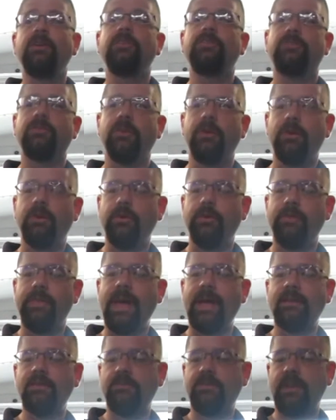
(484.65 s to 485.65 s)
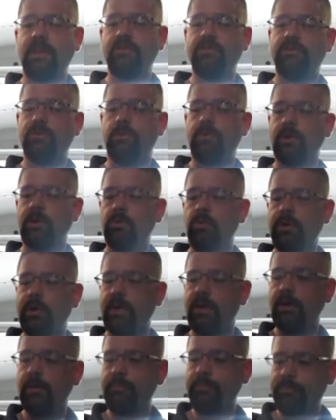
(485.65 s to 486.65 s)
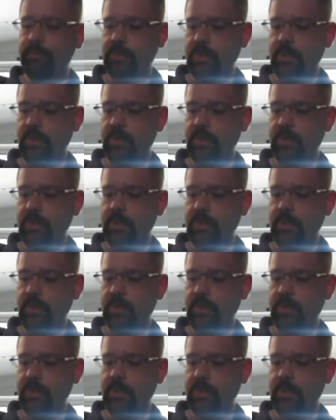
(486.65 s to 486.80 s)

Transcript: So that tends to work well.